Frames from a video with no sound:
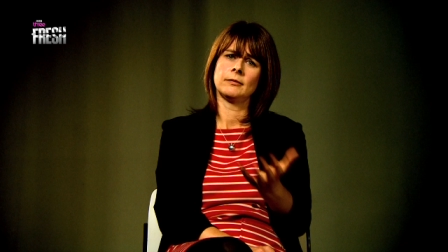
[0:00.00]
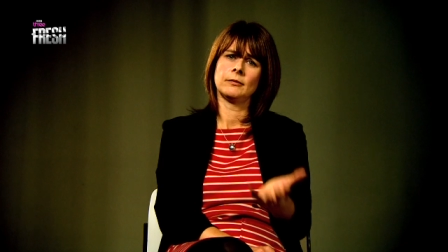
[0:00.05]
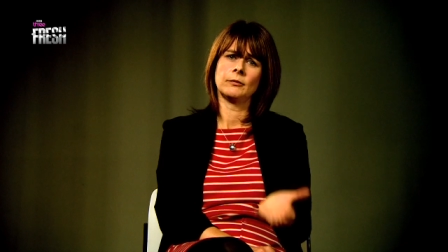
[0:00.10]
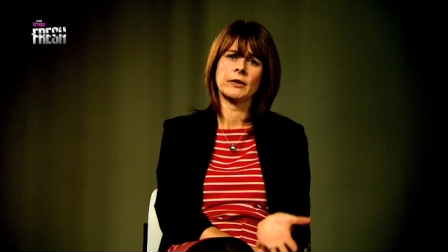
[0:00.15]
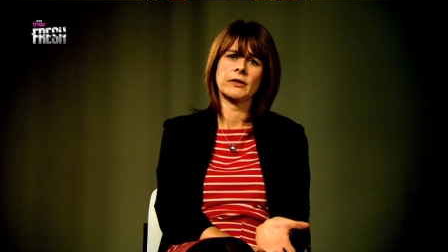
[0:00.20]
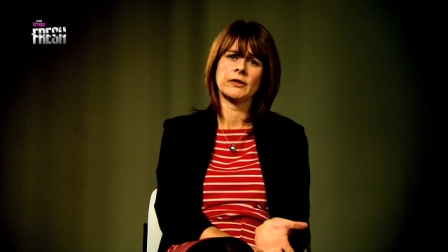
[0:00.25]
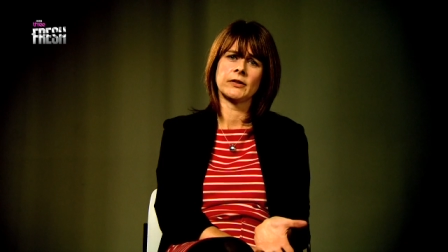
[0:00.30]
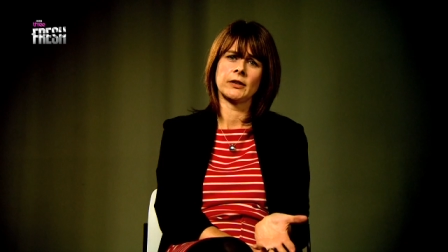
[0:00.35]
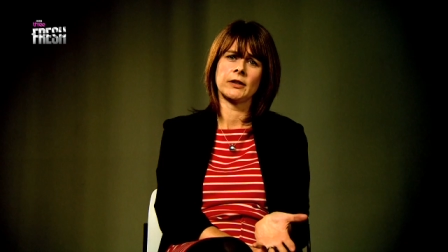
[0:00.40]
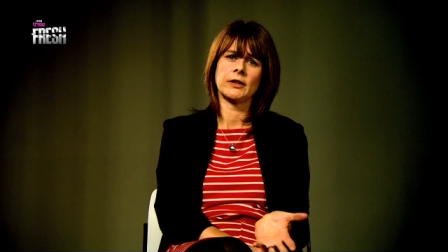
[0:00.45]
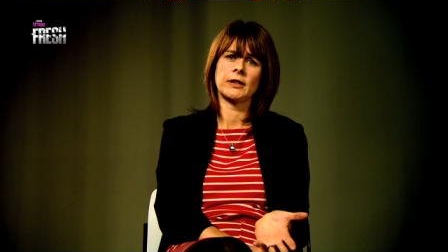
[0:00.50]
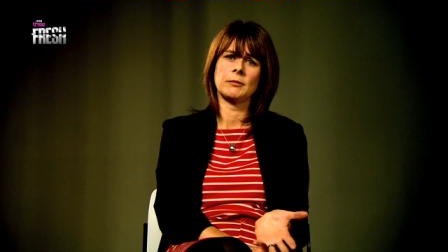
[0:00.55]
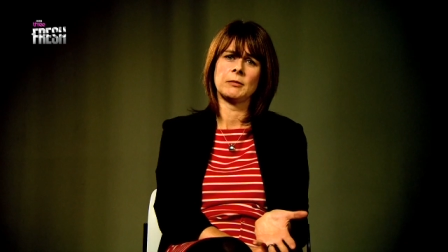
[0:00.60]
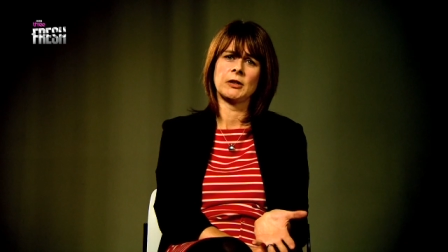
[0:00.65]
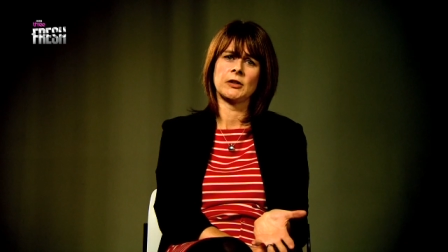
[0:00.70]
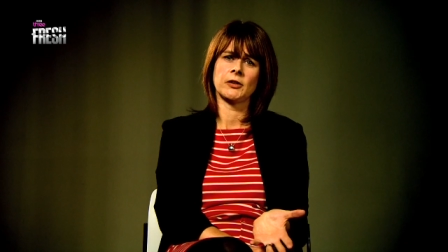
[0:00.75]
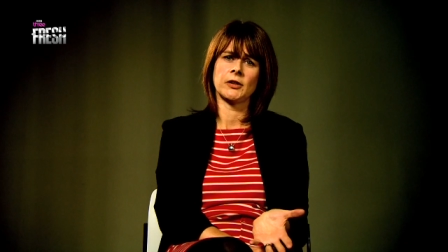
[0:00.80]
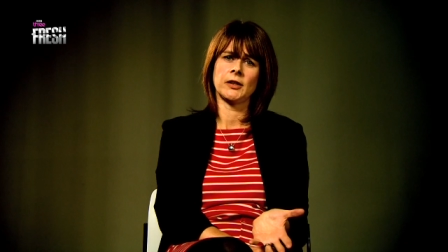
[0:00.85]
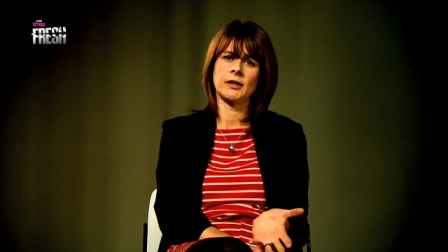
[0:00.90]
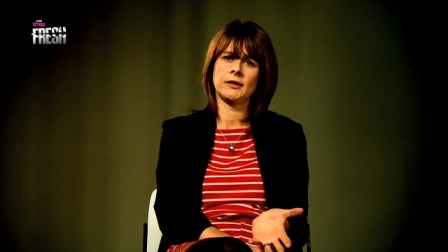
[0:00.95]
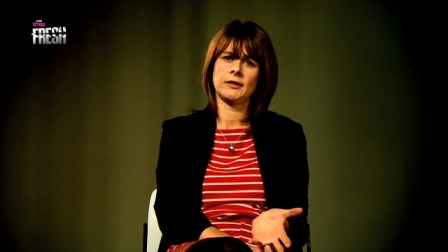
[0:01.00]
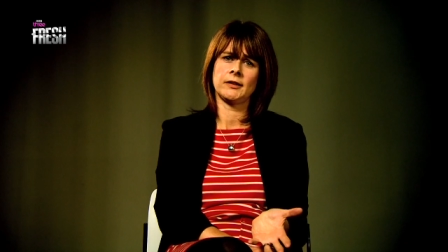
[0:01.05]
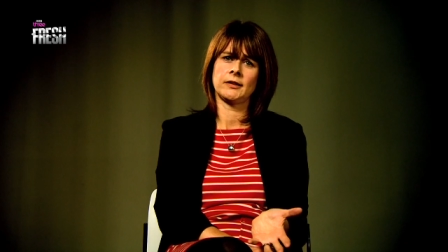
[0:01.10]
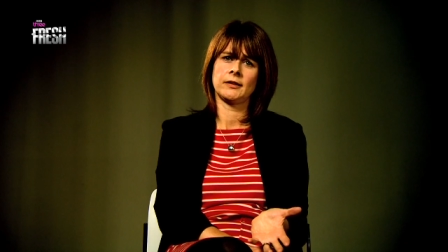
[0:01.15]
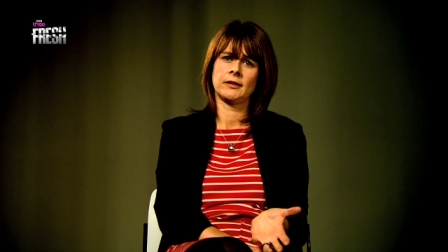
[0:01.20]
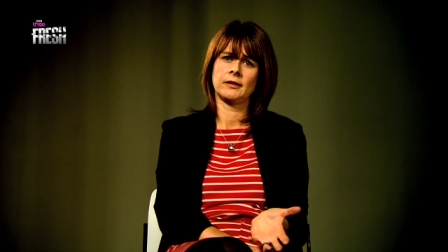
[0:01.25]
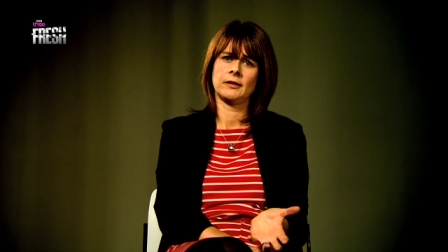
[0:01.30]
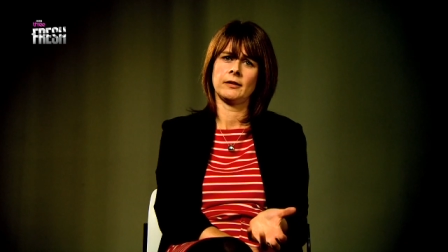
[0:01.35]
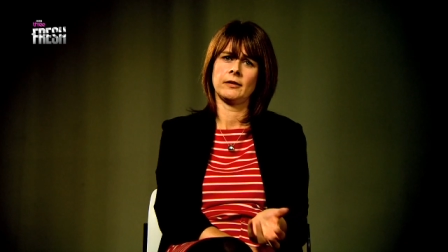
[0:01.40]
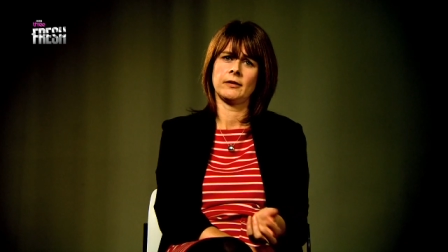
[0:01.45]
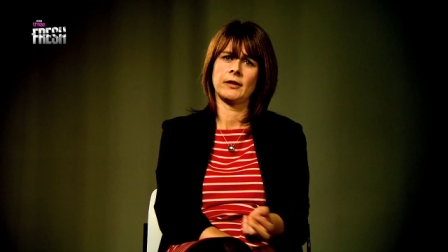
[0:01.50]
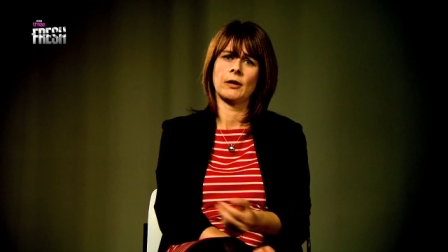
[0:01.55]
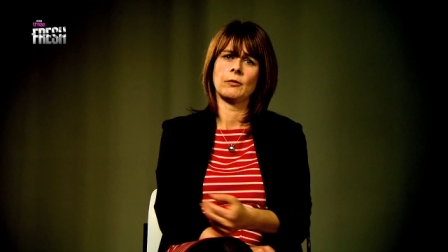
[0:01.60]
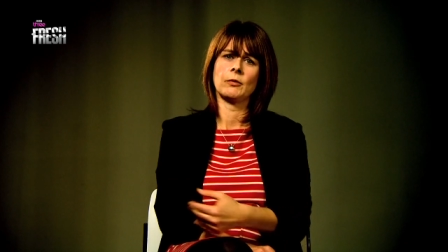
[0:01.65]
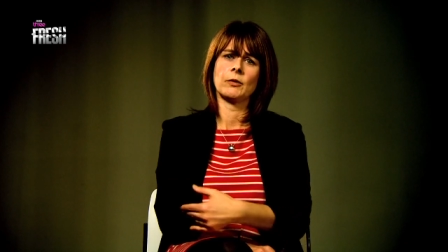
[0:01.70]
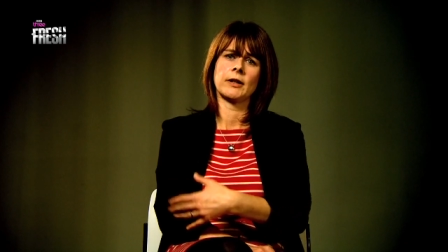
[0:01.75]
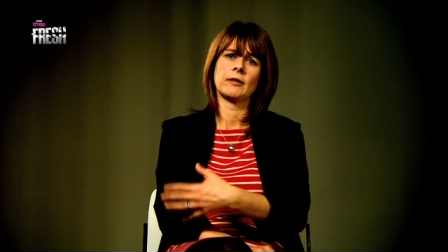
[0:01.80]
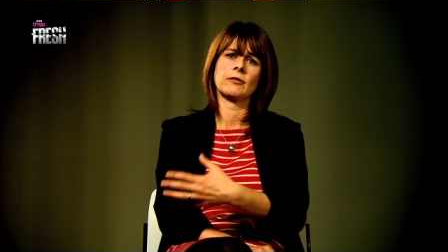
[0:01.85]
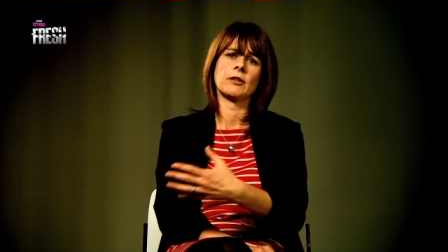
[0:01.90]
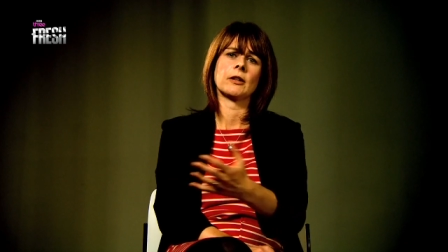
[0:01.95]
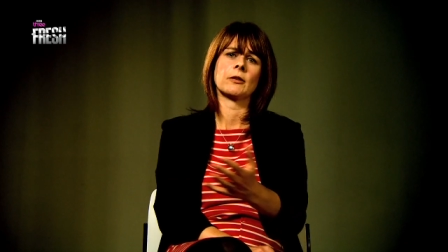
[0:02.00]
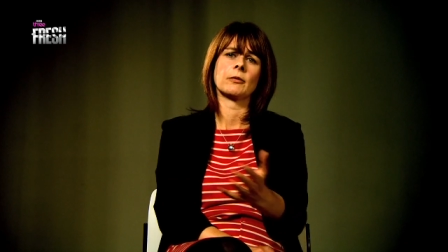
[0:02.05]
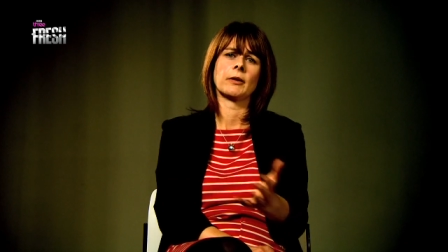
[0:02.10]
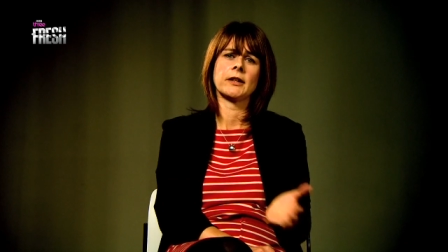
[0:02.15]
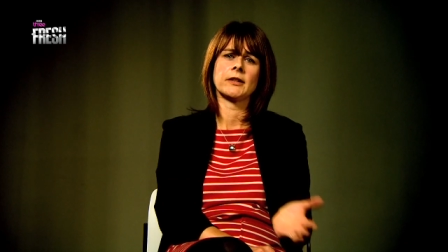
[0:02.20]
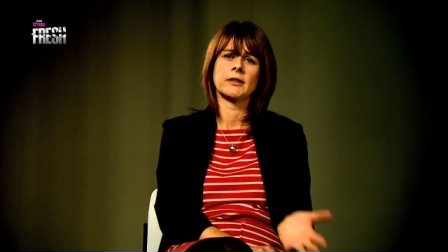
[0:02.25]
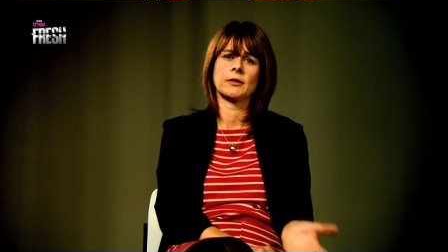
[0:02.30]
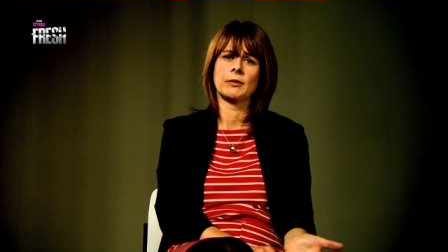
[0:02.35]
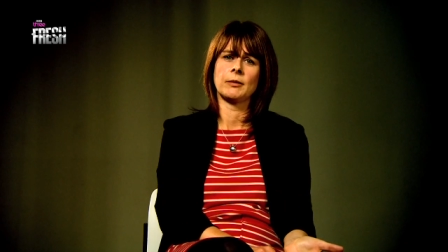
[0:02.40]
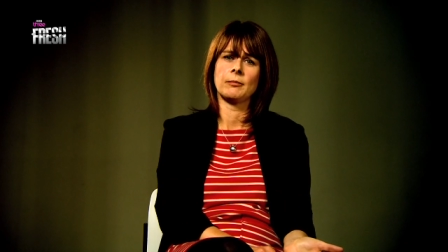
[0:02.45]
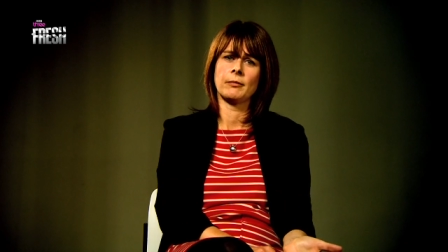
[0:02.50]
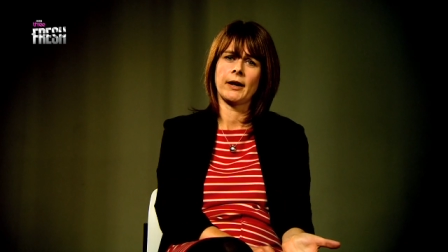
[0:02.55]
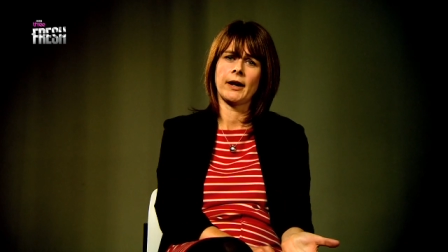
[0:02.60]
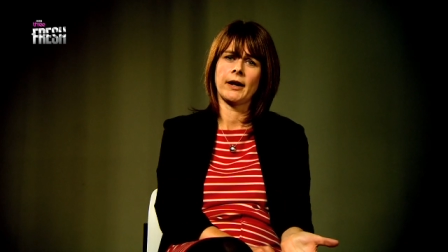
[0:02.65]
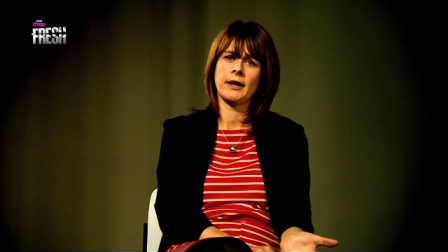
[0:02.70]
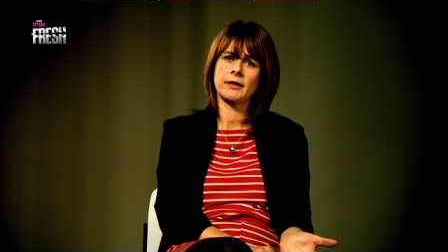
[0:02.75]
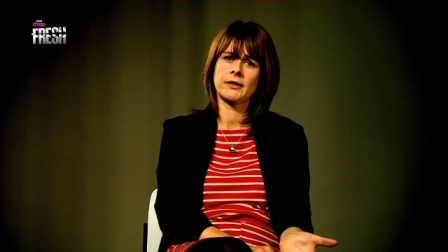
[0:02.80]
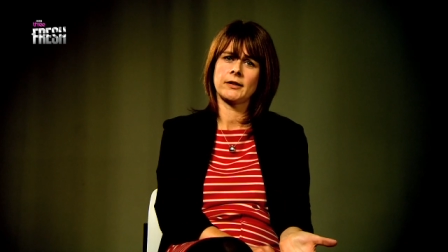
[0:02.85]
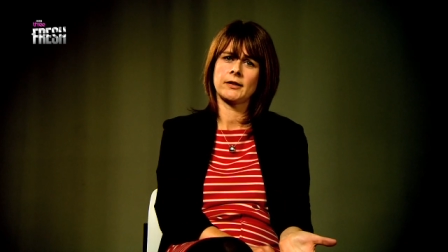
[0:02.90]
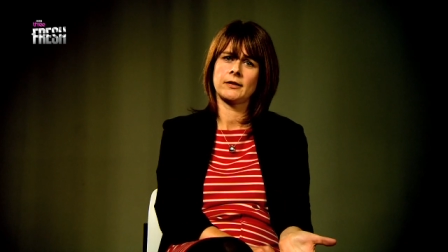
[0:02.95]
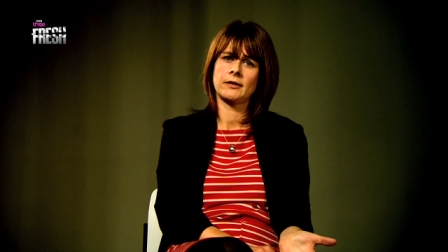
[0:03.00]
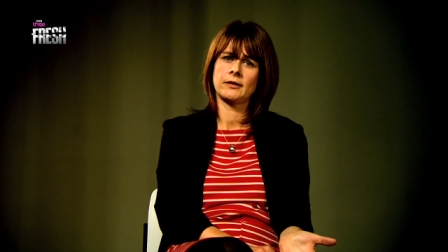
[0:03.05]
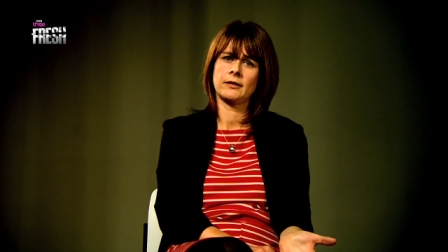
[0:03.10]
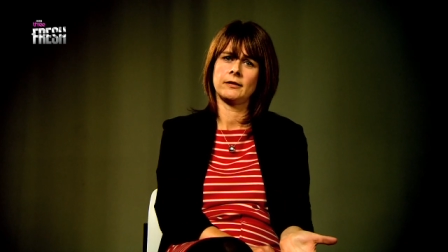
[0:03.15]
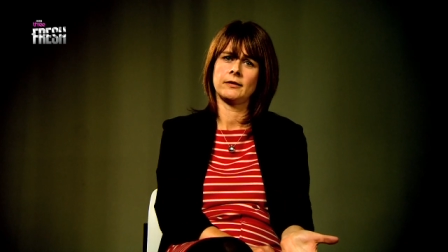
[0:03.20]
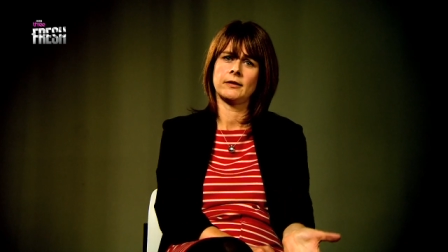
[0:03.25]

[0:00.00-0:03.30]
with certain images that will give it greater impact